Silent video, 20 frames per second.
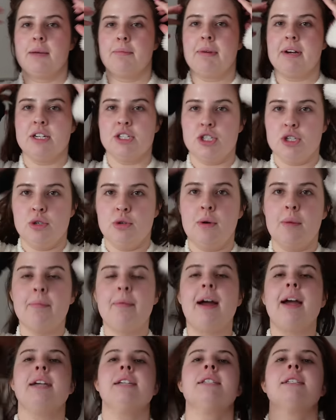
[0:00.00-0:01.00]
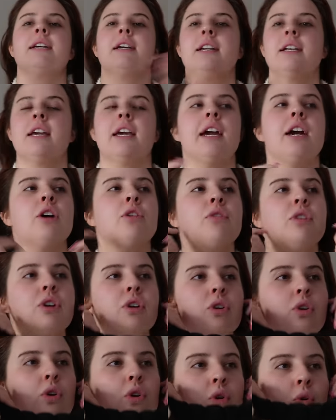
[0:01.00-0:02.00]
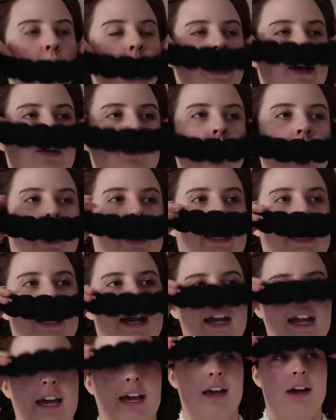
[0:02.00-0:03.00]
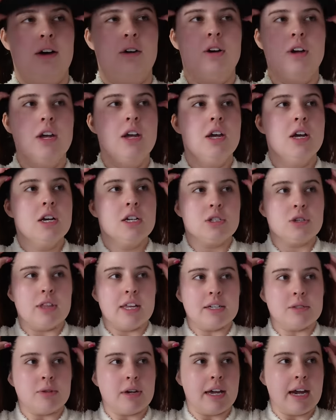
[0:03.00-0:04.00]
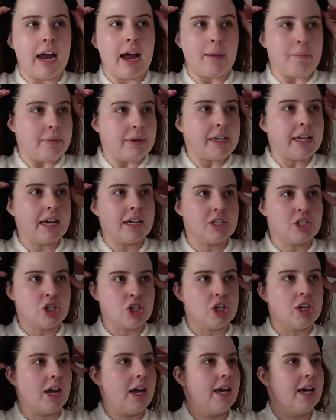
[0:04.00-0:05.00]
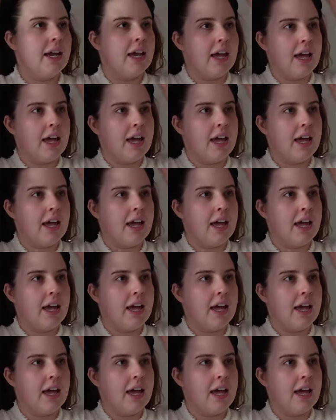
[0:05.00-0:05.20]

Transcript: I'm gonna do my skincare real quick right now. So that's what had happened yesterday.